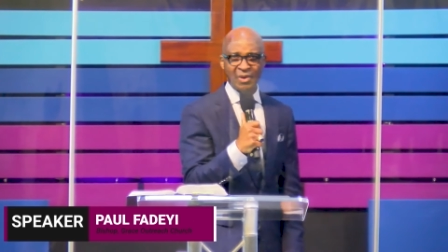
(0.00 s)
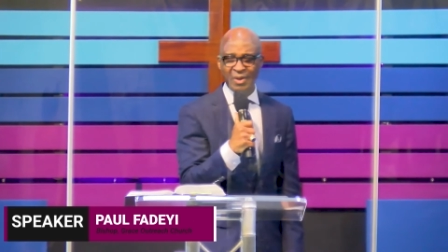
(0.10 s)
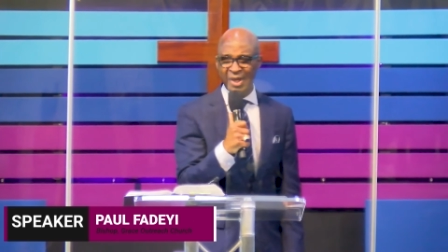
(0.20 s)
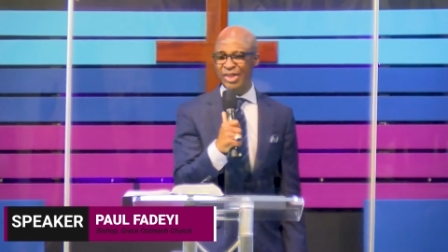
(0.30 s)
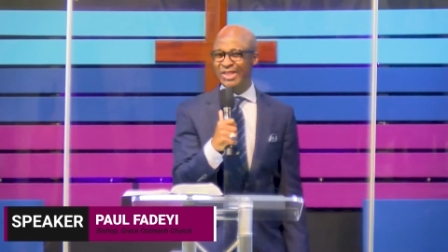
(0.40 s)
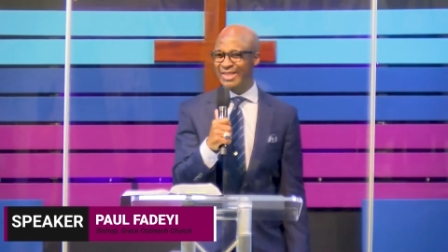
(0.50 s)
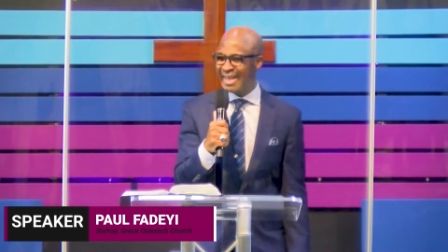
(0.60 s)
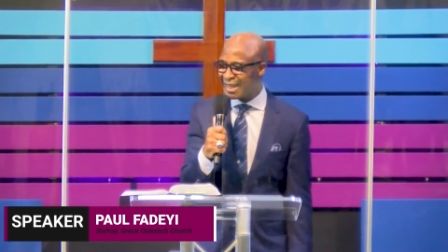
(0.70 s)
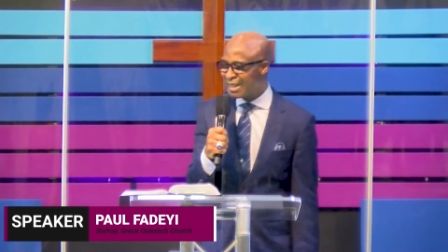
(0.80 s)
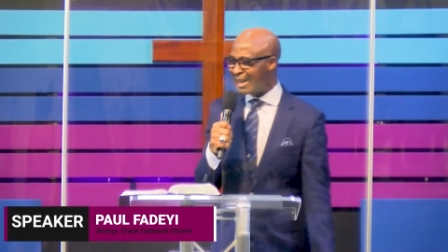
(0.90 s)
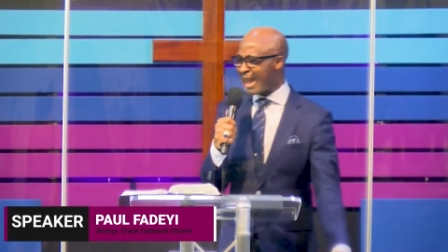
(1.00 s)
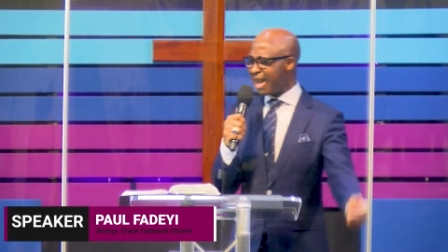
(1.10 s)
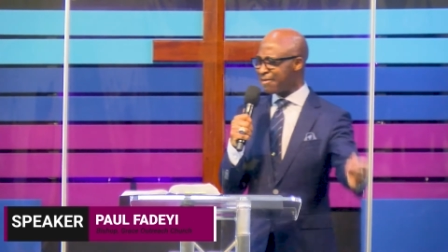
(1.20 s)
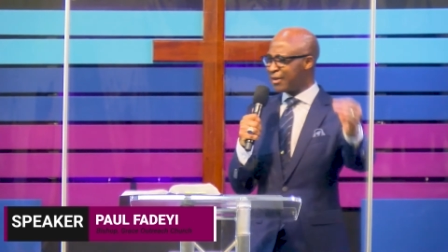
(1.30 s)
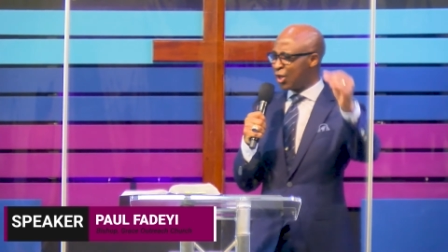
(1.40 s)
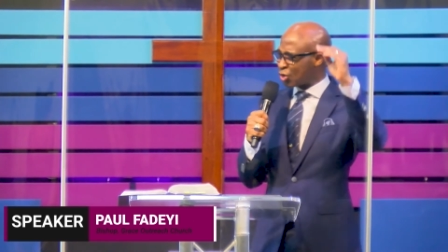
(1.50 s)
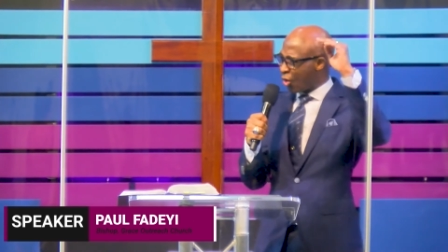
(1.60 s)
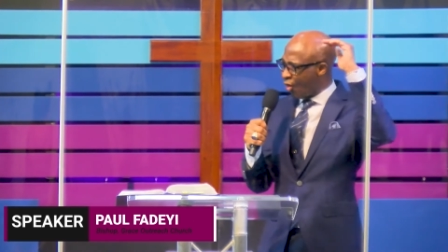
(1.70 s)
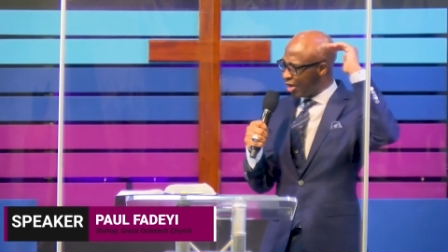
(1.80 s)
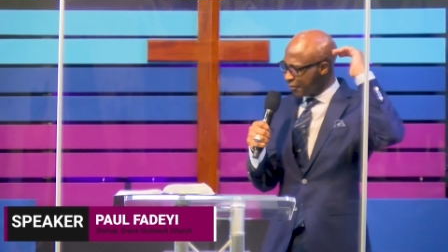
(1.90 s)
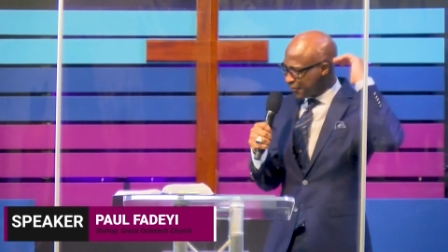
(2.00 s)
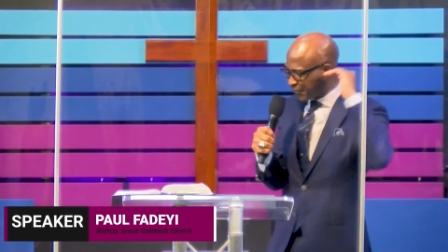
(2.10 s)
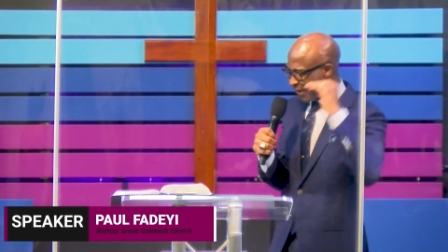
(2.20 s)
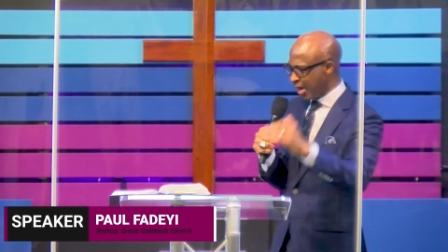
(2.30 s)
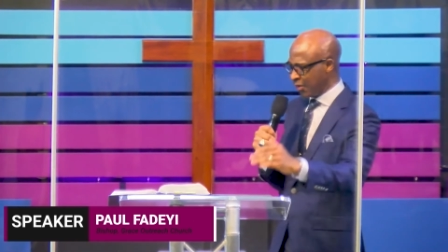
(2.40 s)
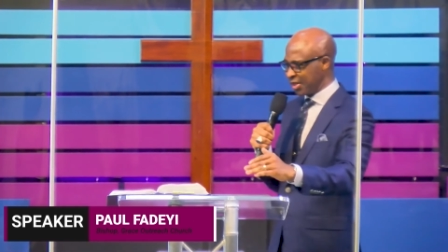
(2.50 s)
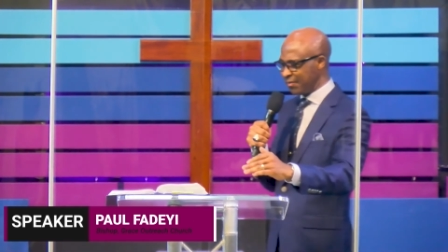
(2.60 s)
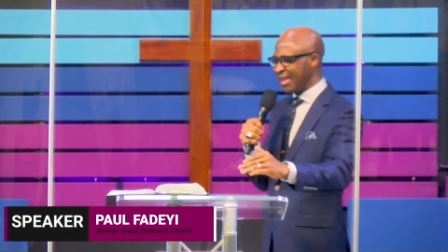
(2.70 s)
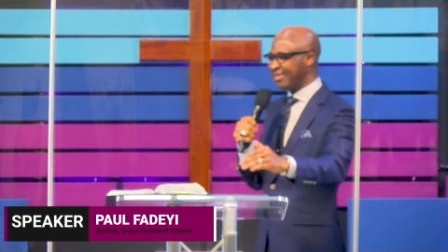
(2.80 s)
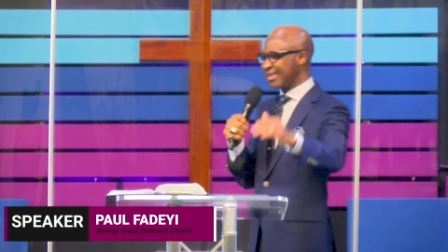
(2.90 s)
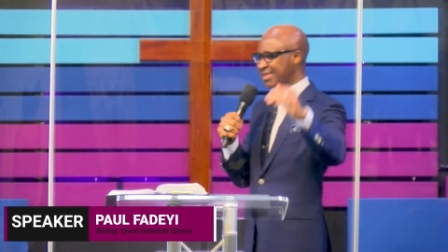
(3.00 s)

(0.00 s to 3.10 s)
It's the life is only found in the